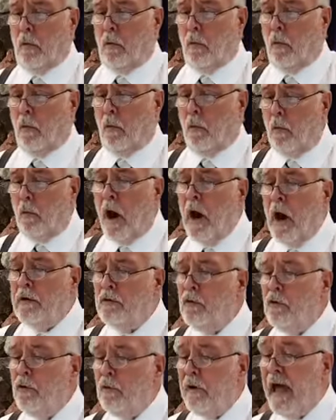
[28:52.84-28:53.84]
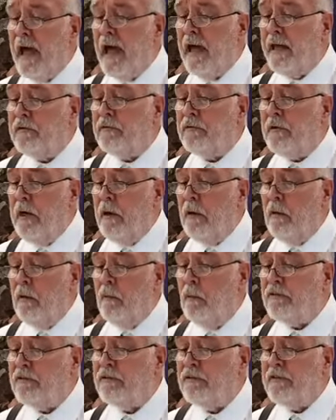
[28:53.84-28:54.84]
one who
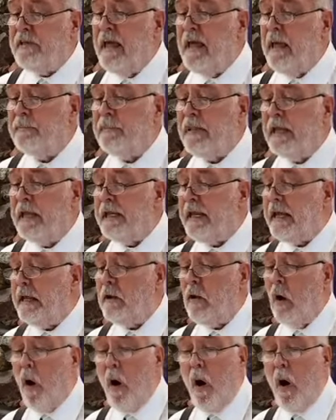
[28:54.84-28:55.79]
was tempted in